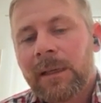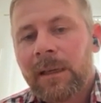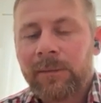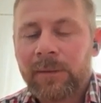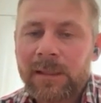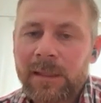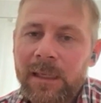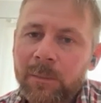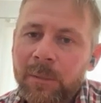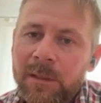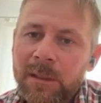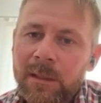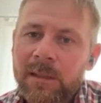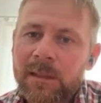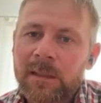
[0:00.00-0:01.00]
If there's any
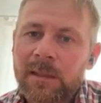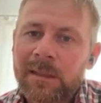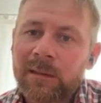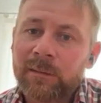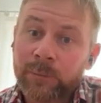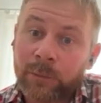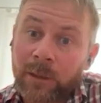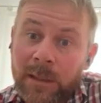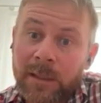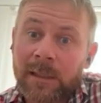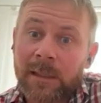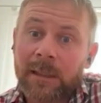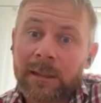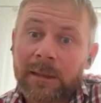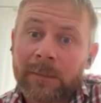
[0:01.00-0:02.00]
positions that she's
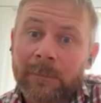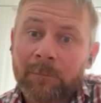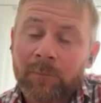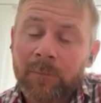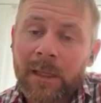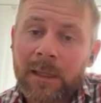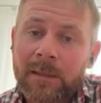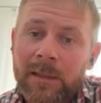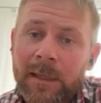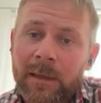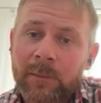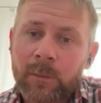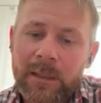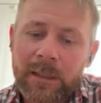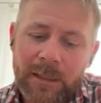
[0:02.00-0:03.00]
freezing and
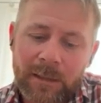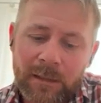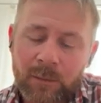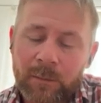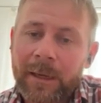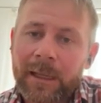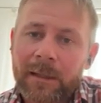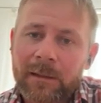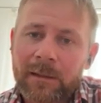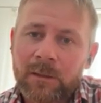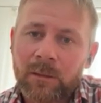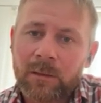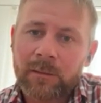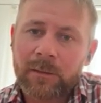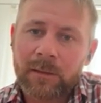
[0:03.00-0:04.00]
saying when you get to about the
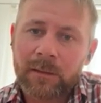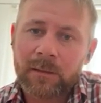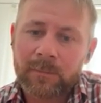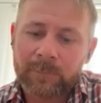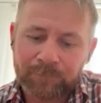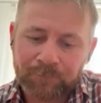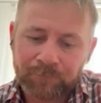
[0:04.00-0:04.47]
sort of the